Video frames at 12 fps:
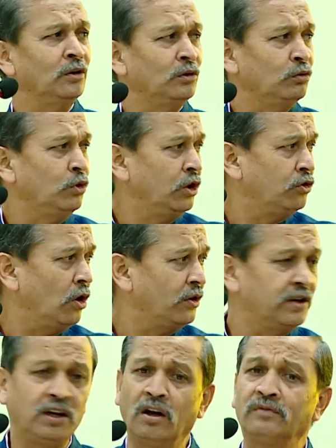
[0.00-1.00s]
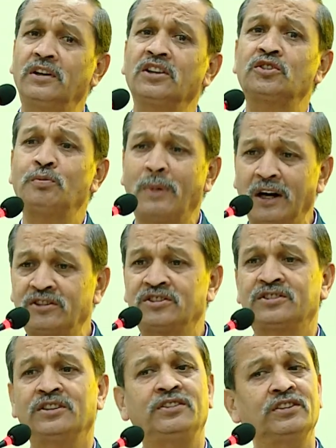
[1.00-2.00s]
We are talking of the smart
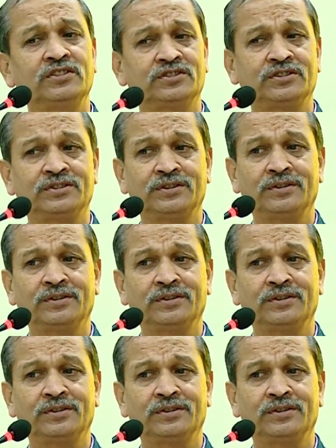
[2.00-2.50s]
cities.